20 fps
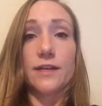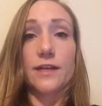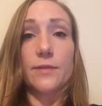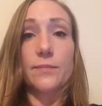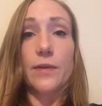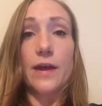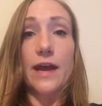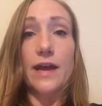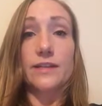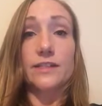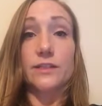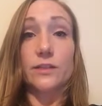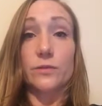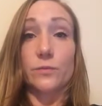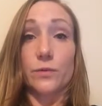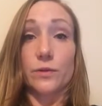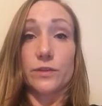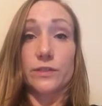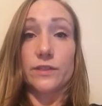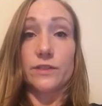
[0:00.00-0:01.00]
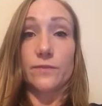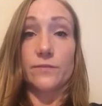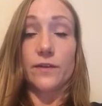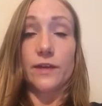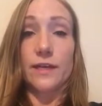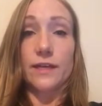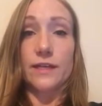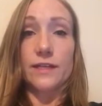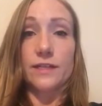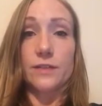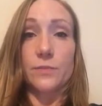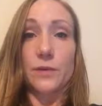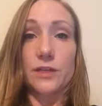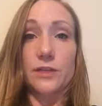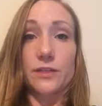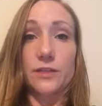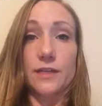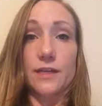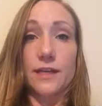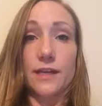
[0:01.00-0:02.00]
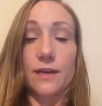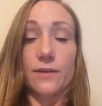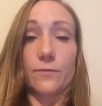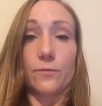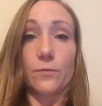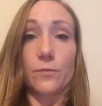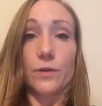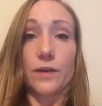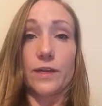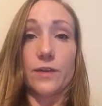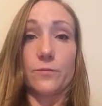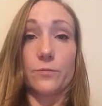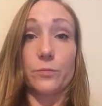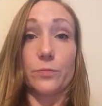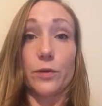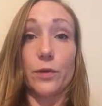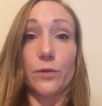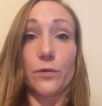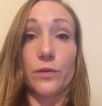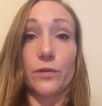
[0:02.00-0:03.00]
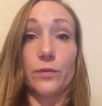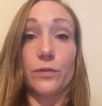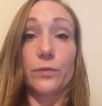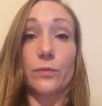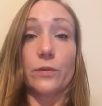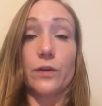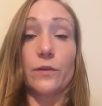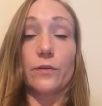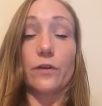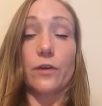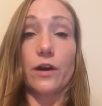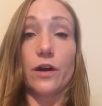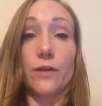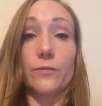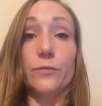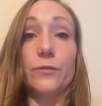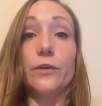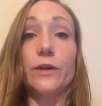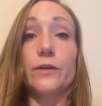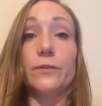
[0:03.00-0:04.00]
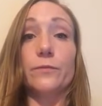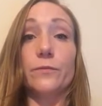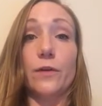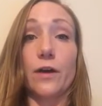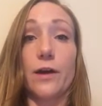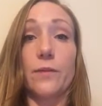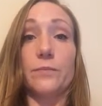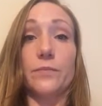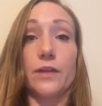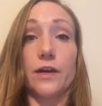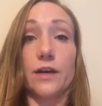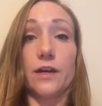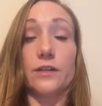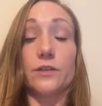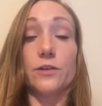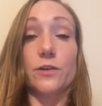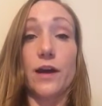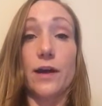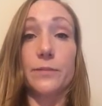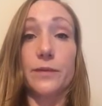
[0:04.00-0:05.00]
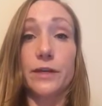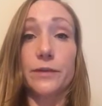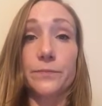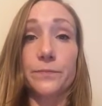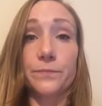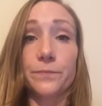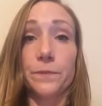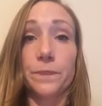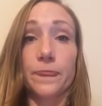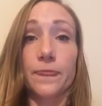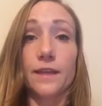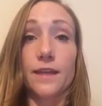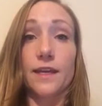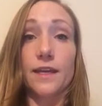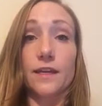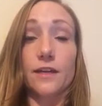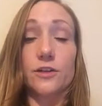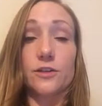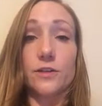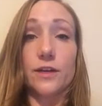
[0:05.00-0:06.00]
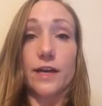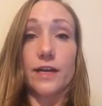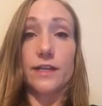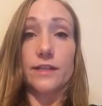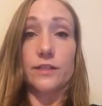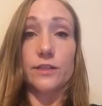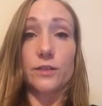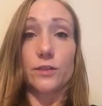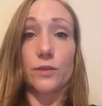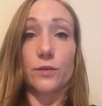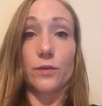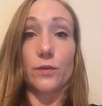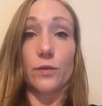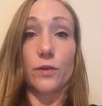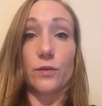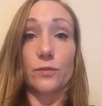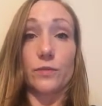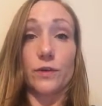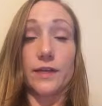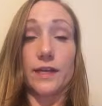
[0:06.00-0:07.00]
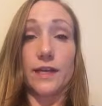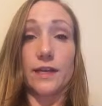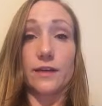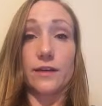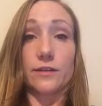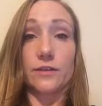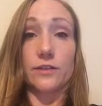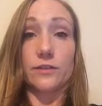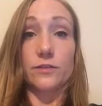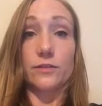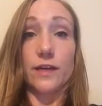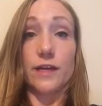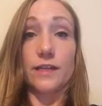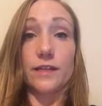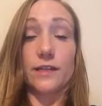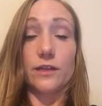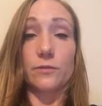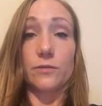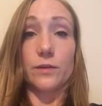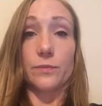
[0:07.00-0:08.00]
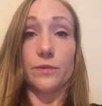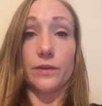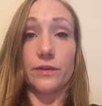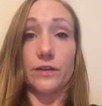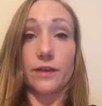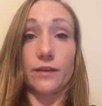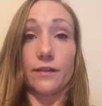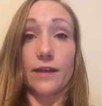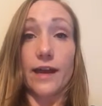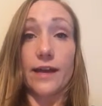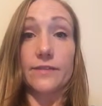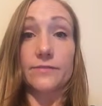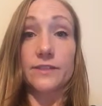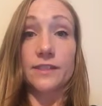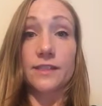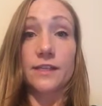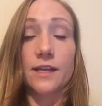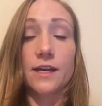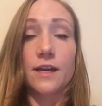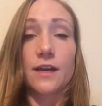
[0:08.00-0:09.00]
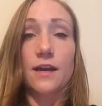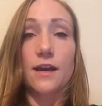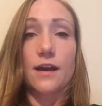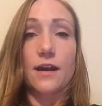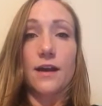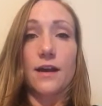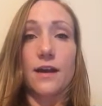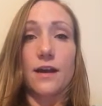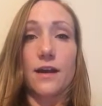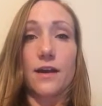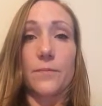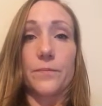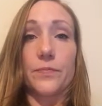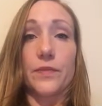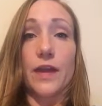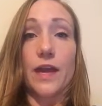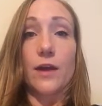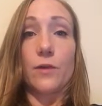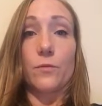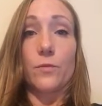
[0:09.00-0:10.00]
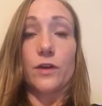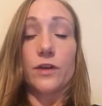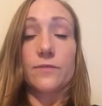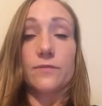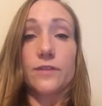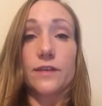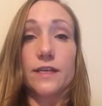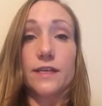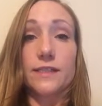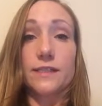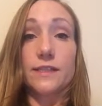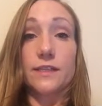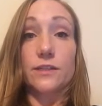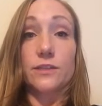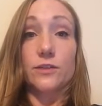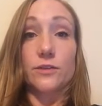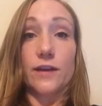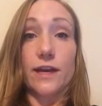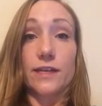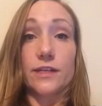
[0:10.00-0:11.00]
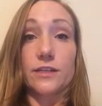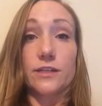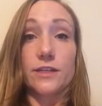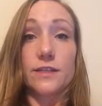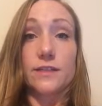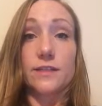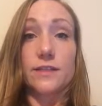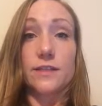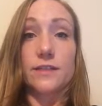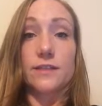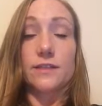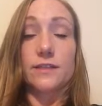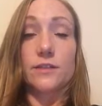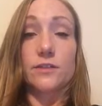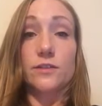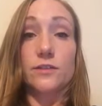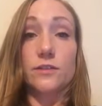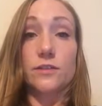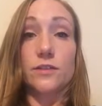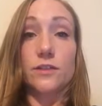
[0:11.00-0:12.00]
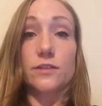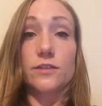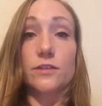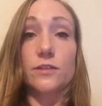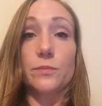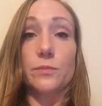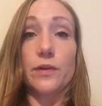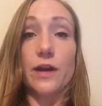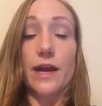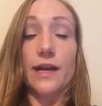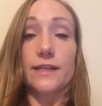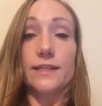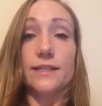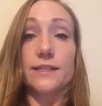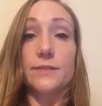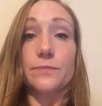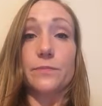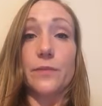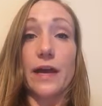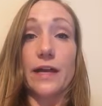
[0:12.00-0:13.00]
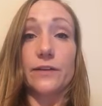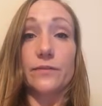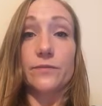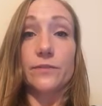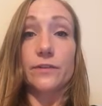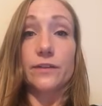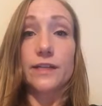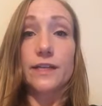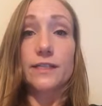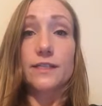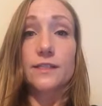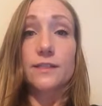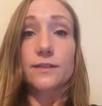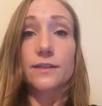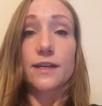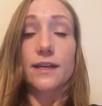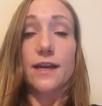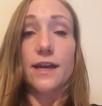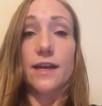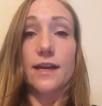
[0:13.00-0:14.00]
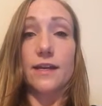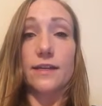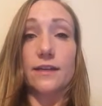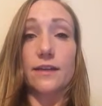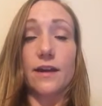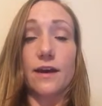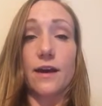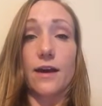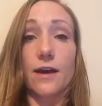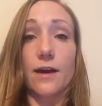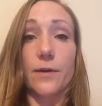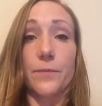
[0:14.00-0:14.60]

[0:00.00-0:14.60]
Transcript: get past the worst of it, especially if we've broken free from the trauma and are trying to regain our strength and rebuild our lives. And one of these strategies is just to practice mindfulness and